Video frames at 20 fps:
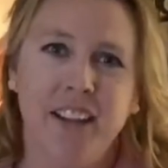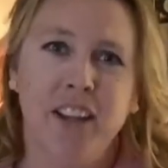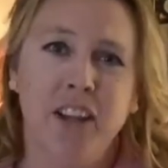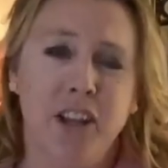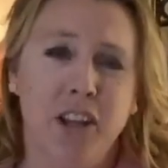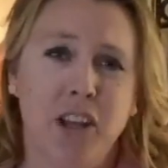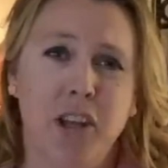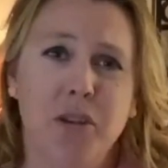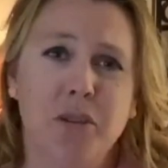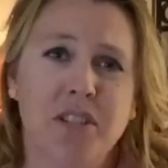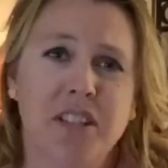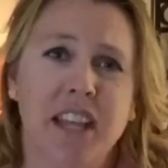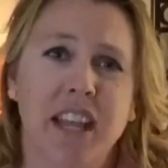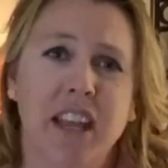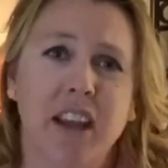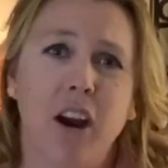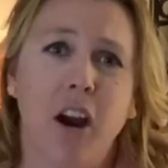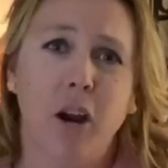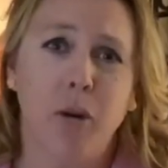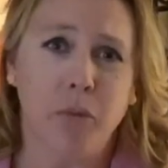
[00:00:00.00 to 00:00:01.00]

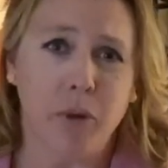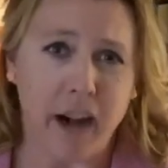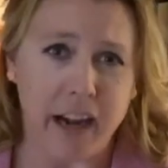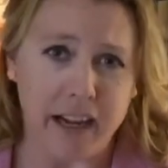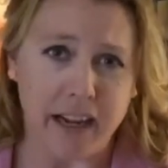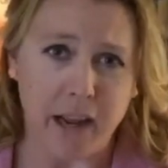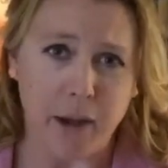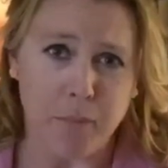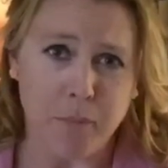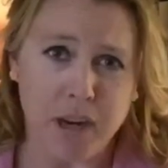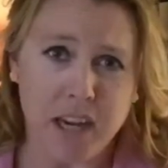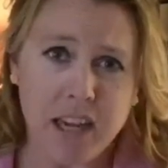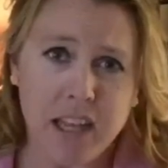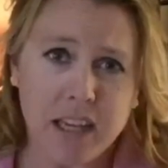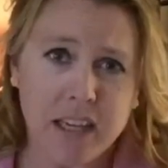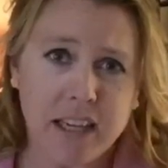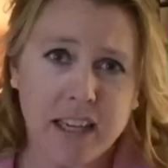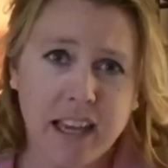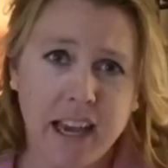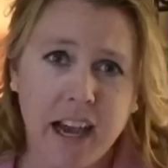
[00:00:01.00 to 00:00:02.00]
using our Right Now
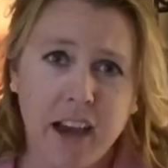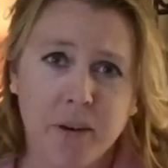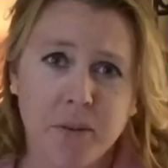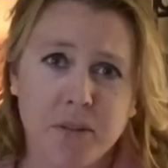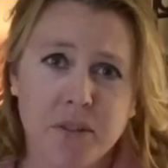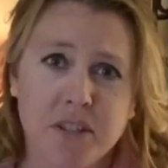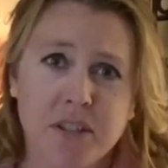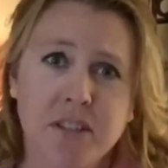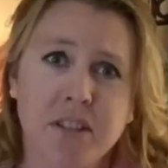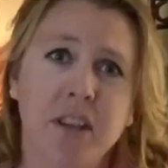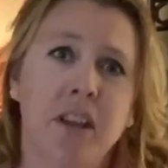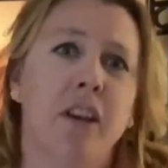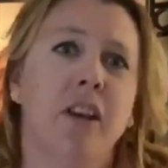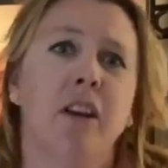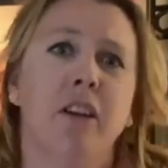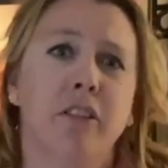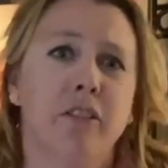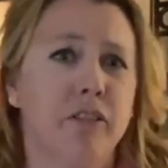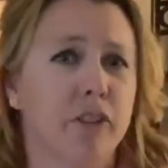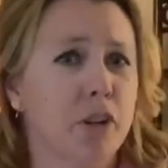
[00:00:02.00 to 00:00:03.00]
Media accounts,
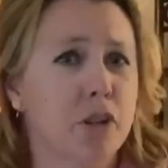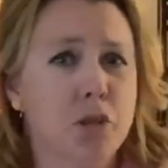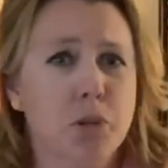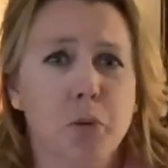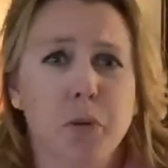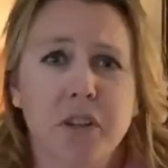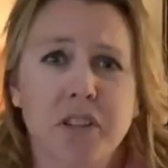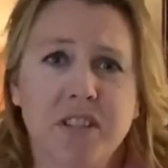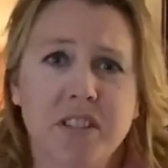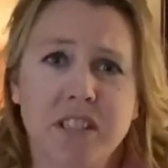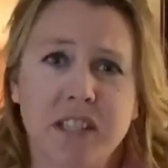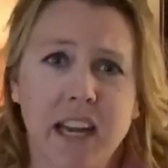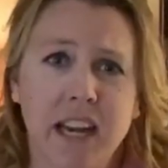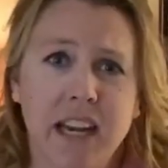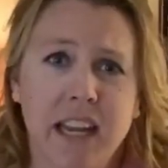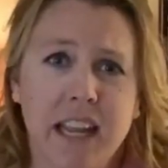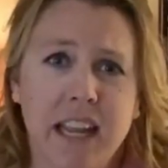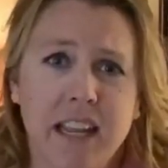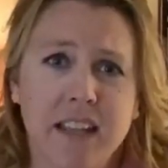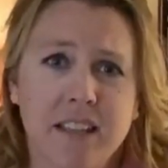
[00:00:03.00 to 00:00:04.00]
virtual
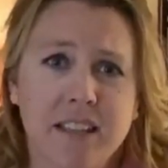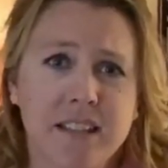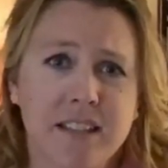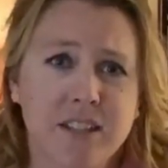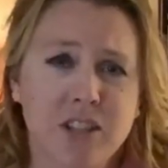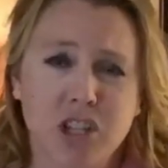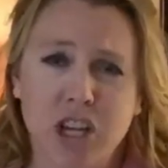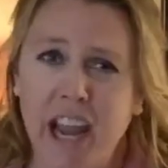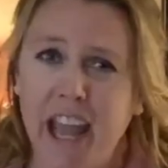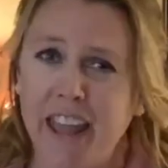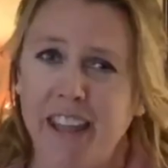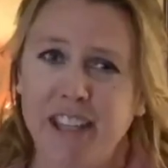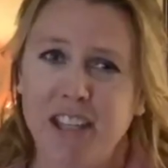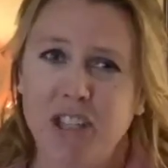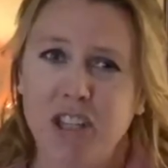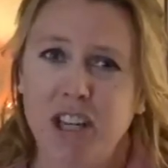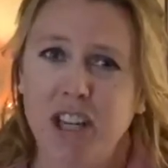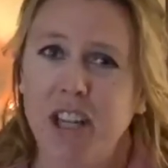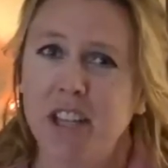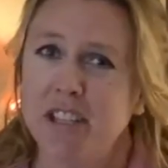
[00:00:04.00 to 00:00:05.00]
studies,
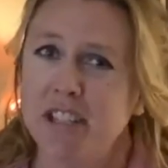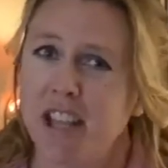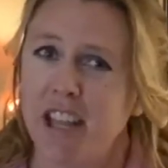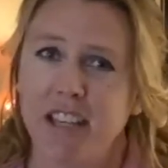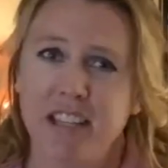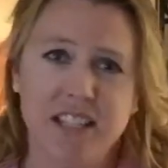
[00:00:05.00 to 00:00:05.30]
challenges, and